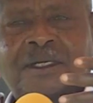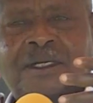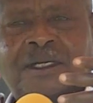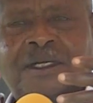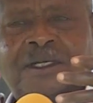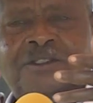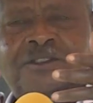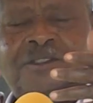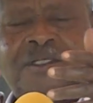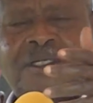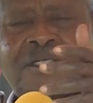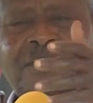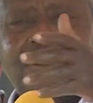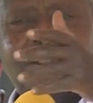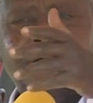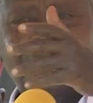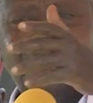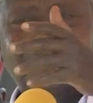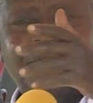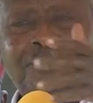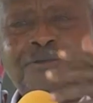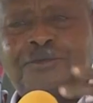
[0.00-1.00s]
I studied
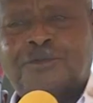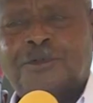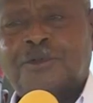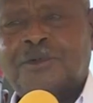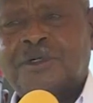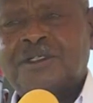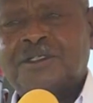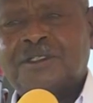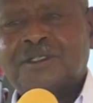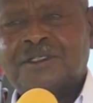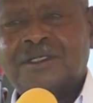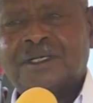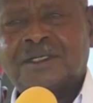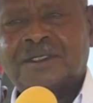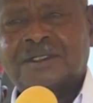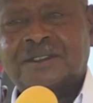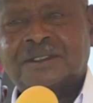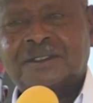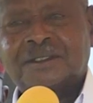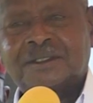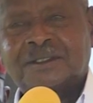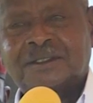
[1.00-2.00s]
law for 1 year
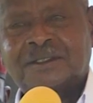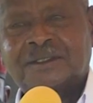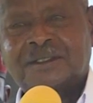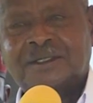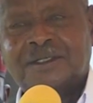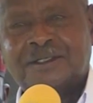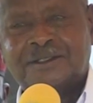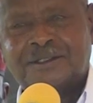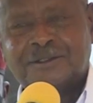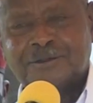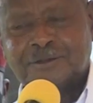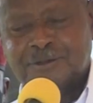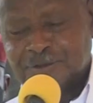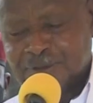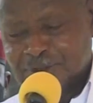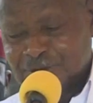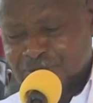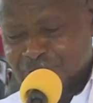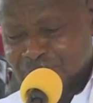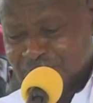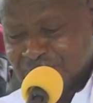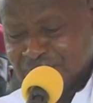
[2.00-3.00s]
at the
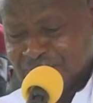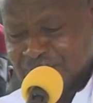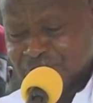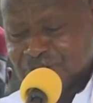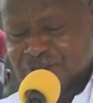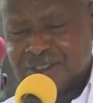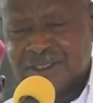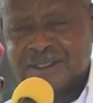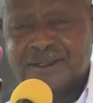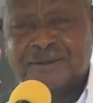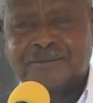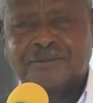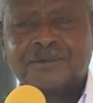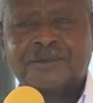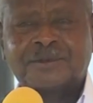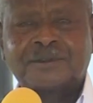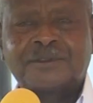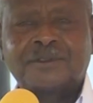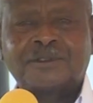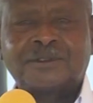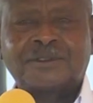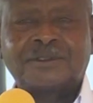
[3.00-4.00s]
University of Dar es Salaam
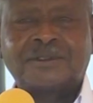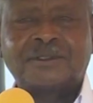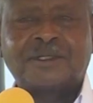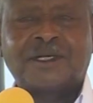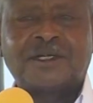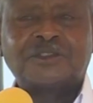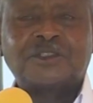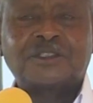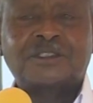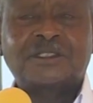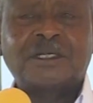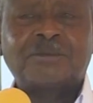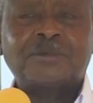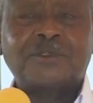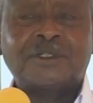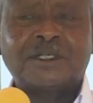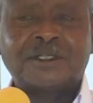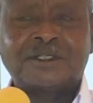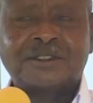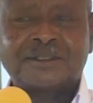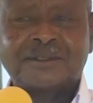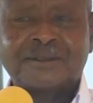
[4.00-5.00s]
as a
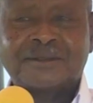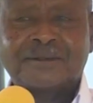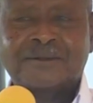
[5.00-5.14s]
subject.